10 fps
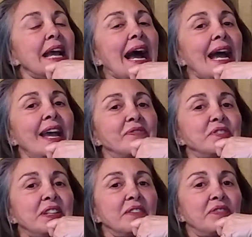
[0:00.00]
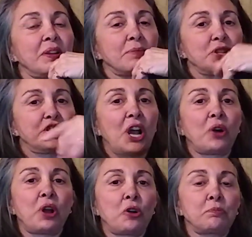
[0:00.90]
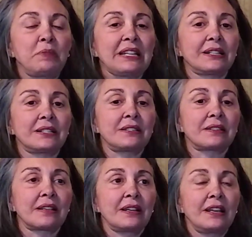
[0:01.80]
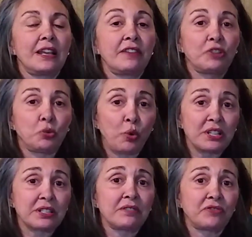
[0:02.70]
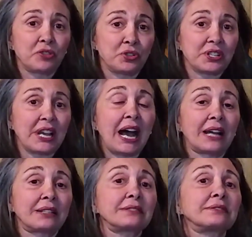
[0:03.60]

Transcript: I have to give him a shout out because if it wasn't for Scott,